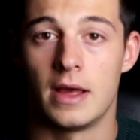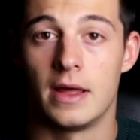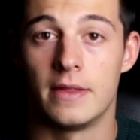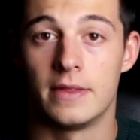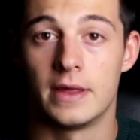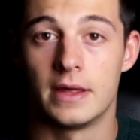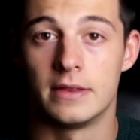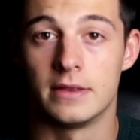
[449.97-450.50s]

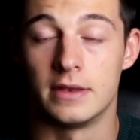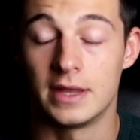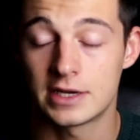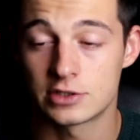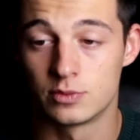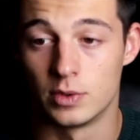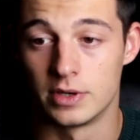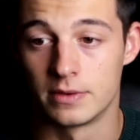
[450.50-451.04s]
And then the
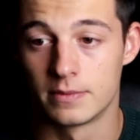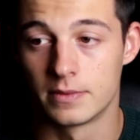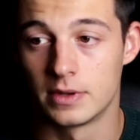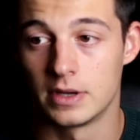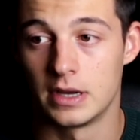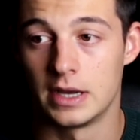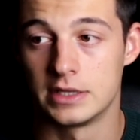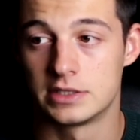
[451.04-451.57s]
next one,
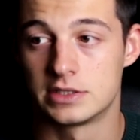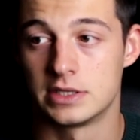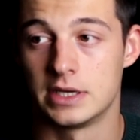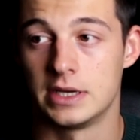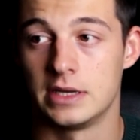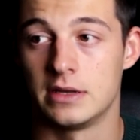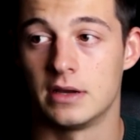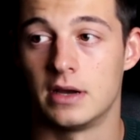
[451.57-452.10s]
I'd
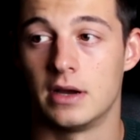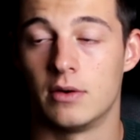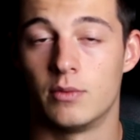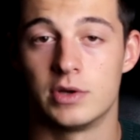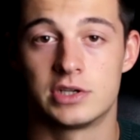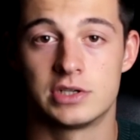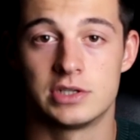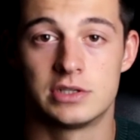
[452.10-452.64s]
say, uh,
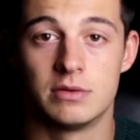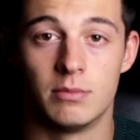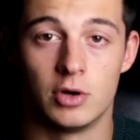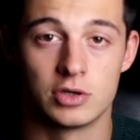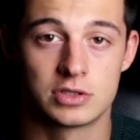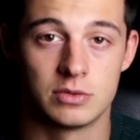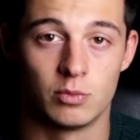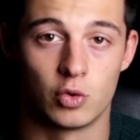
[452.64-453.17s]
which is the
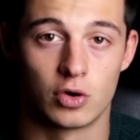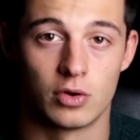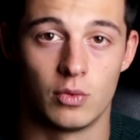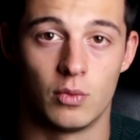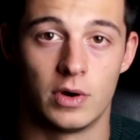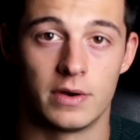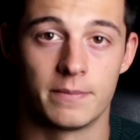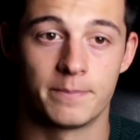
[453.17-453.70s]
most important
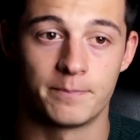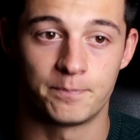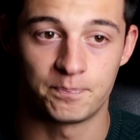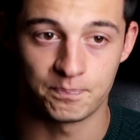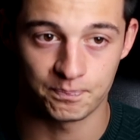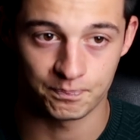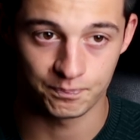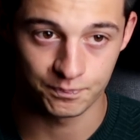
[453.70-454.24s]
one
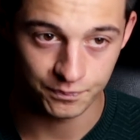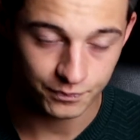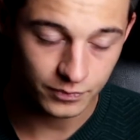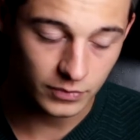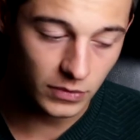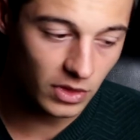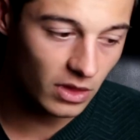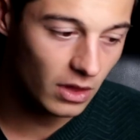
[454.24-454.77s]

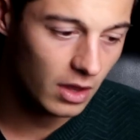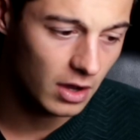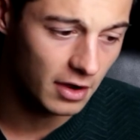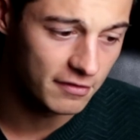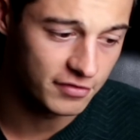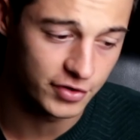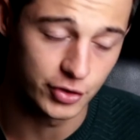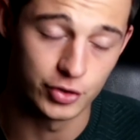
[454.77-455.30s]

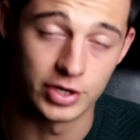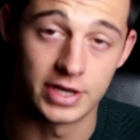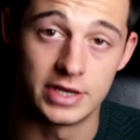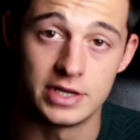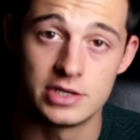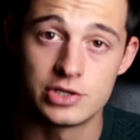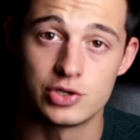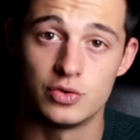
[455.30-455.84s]
uh, for you to get
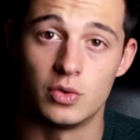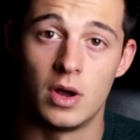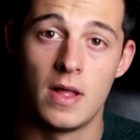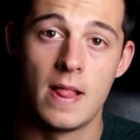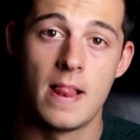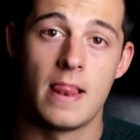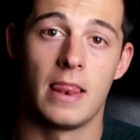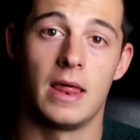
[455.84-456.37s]
into,
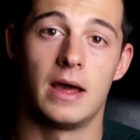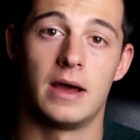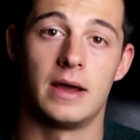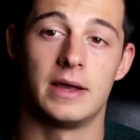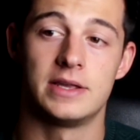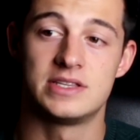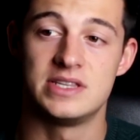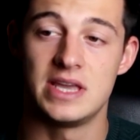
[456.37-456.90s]

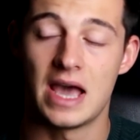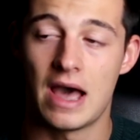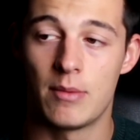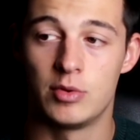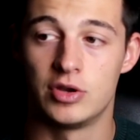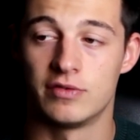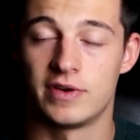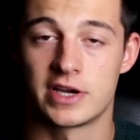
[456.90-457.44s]
uh, is the
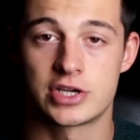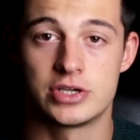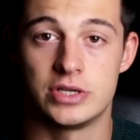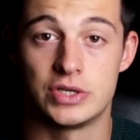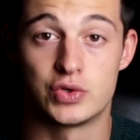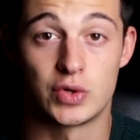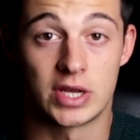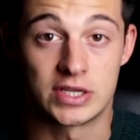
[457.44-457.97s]
habit of
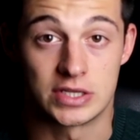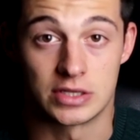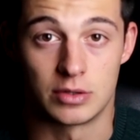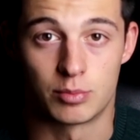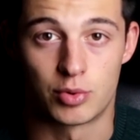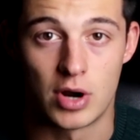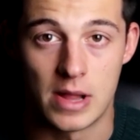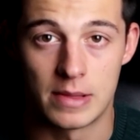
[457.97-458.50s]
actually addressing
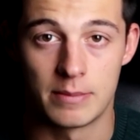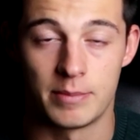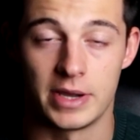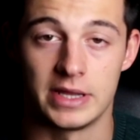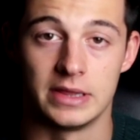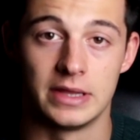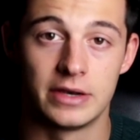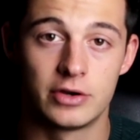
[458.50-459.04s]
the problem
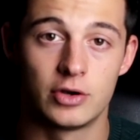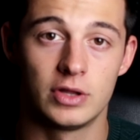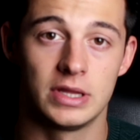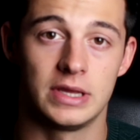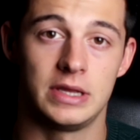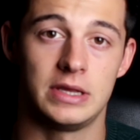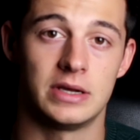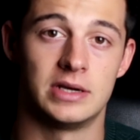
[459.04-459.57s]
by
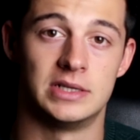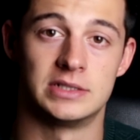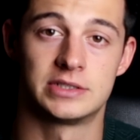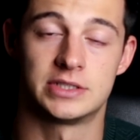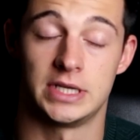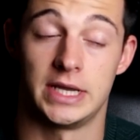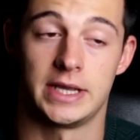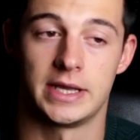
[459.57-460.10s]
literally uh,
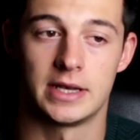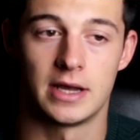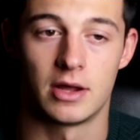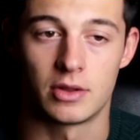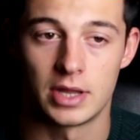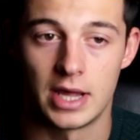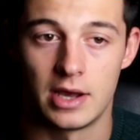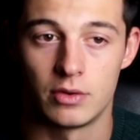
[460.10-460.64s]
saying it
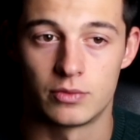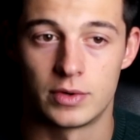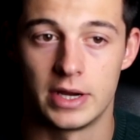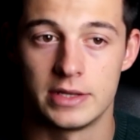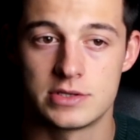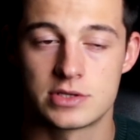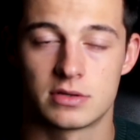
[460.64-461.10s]
out loud, right?